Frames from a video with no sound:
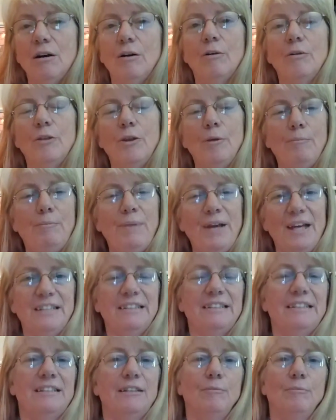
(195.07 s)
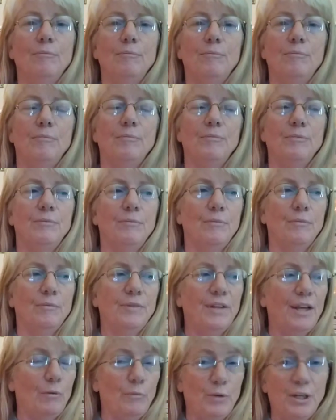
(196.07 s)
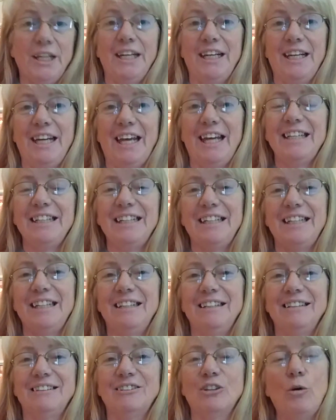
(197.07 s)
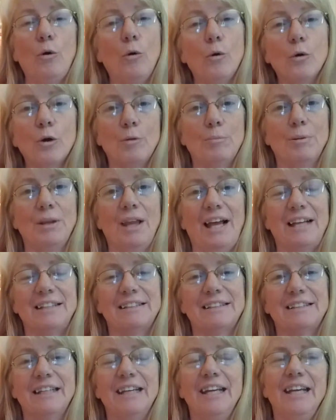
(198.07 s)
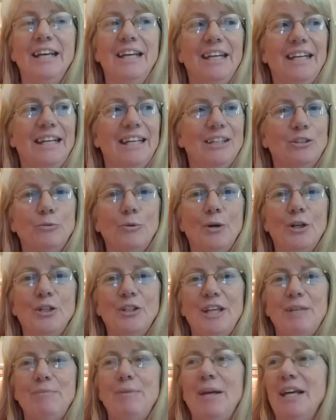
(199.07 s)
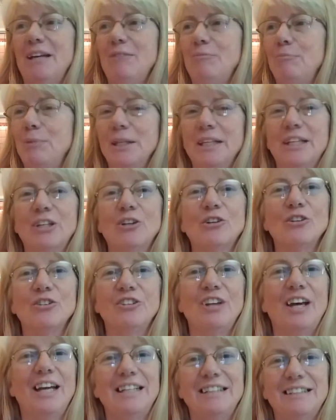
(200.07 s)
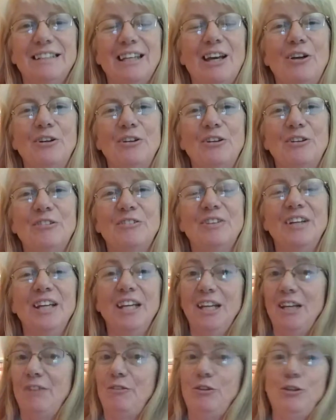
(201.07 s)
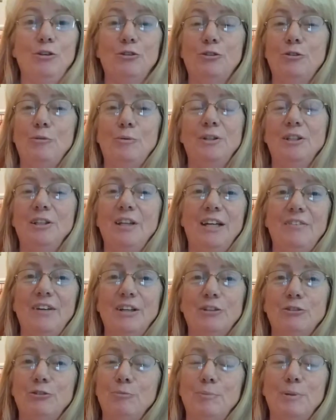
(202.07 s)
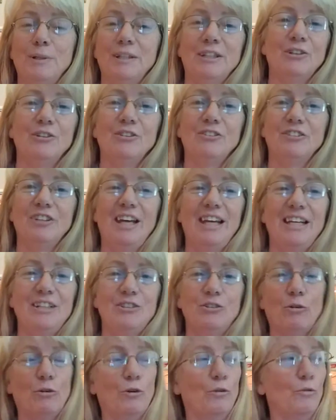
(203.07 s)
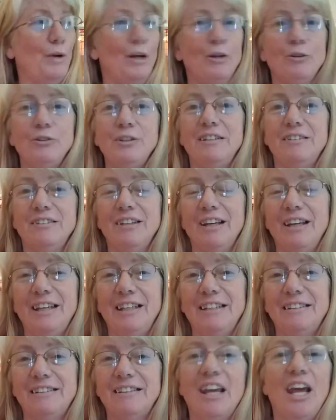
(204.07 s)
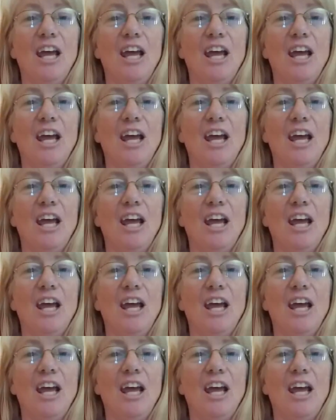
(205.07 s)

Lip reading: The best that we can get is coroplast. It's what they make political signs out of. If you know someone with a lot of extra political signs or realty signs,